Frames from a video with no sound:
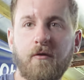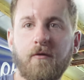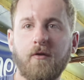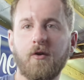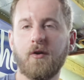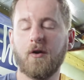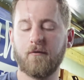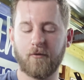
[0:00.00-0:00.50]
to
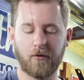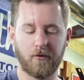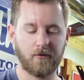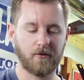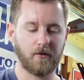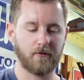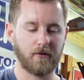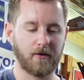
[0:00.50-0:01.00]
figure out for
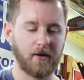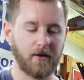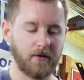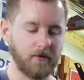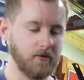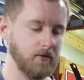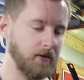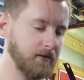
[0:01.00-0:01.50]
yourselves on how to
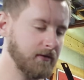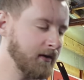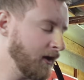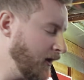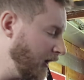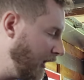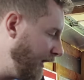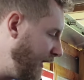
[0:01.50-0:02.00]
do this.
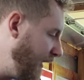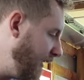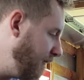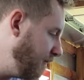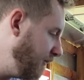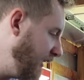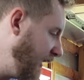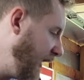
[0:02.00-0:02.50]

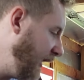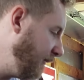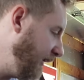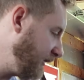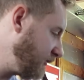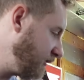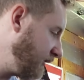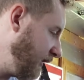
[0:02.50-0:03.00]
But I'm
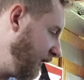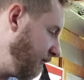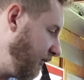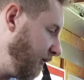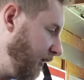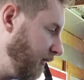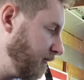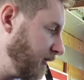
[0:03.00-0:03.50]
actually gonna have my
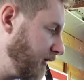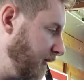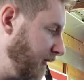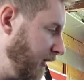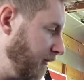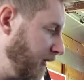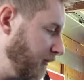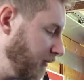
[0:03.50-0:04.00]
mom come
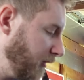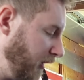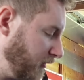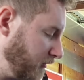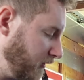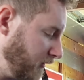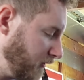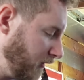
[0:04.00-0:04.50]
help me
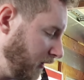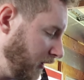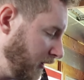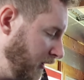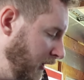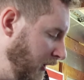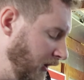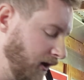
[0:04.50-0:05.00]
brush this on.
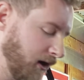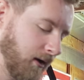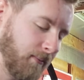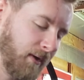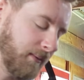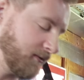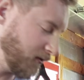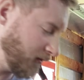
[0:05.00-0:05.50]

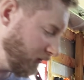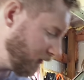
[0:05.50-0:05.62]
I'm just